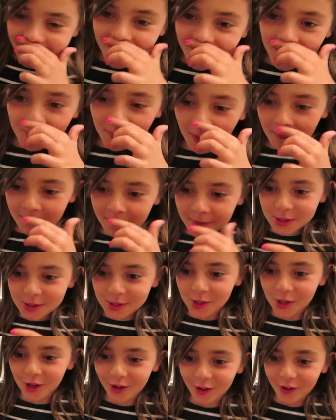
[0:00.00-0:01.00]
Your mom is
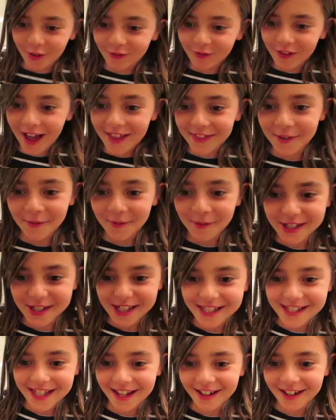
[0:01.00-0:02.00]
so fat that when
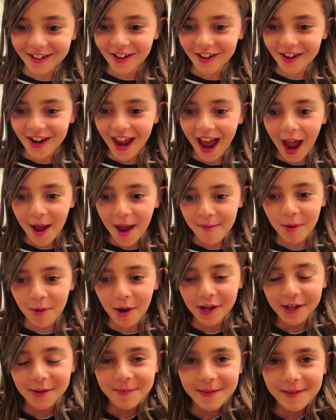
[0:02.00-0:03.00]
she sat it on an
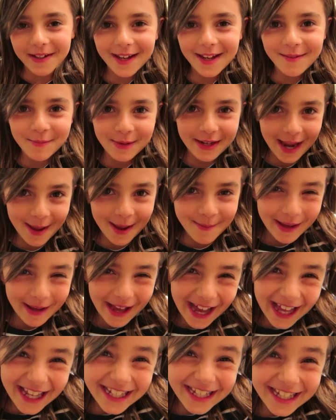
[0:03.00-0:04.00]
iPod, it became an
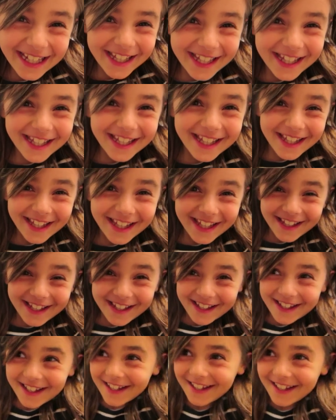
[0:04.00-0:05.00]

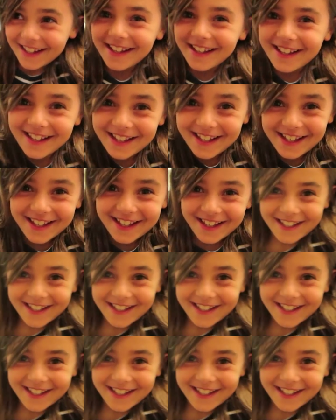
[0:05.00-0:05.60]
iPad. That's pretty